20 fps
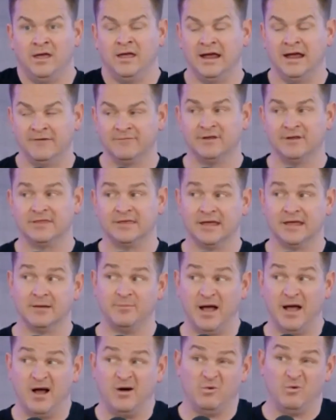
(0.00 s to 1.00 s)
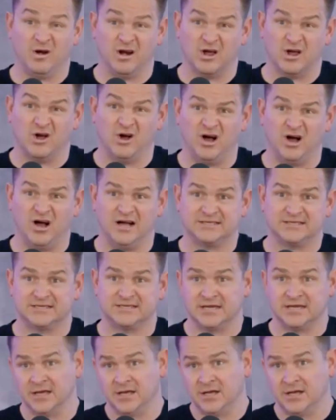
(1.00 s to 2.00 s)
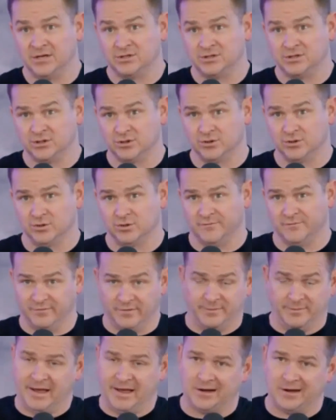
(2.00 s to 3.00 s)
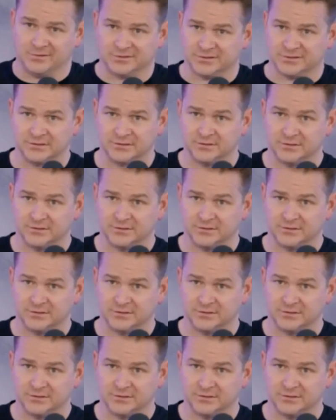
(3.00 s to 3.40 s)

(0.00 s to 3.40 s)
everything about what it cost to flip a house.